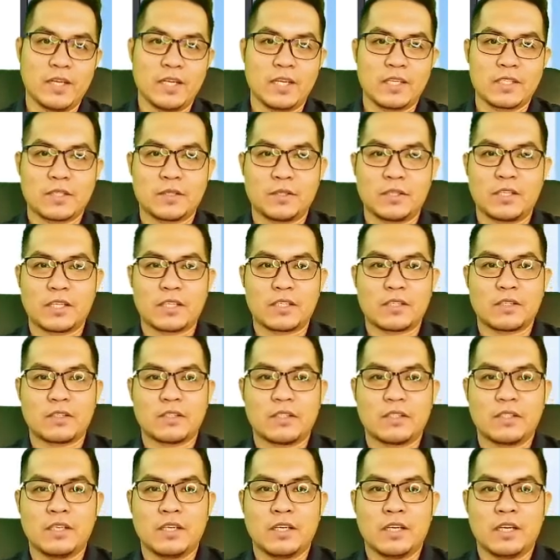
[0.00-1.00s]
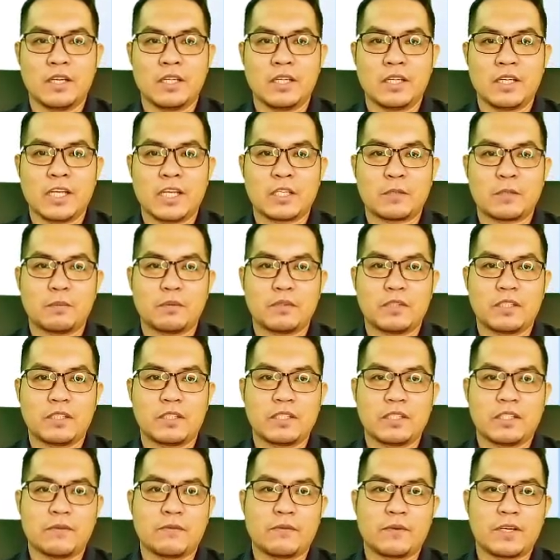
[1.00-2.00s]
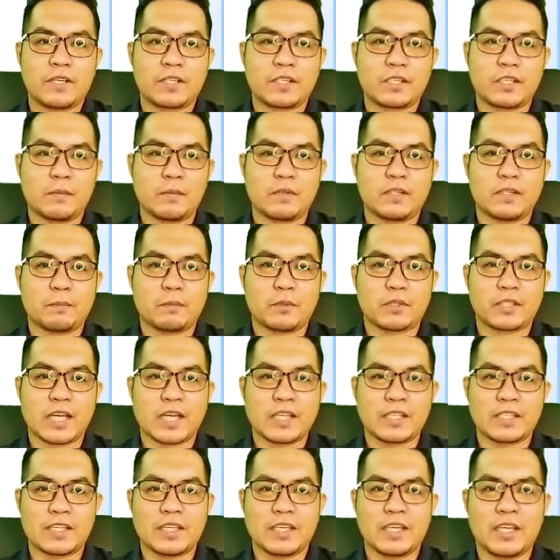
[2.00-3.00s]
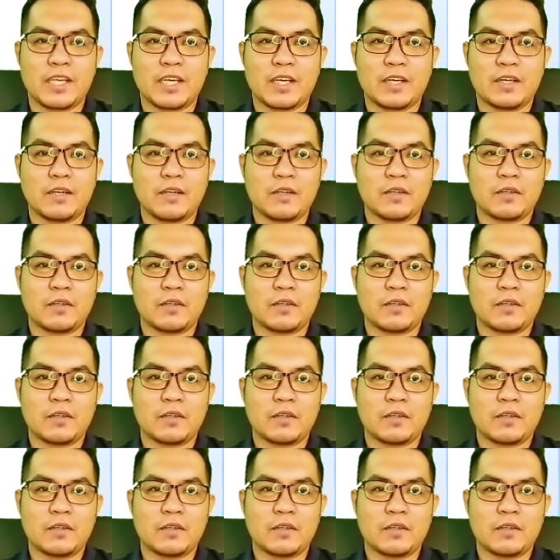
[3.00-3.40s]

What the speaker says: So it's the first term in the potential here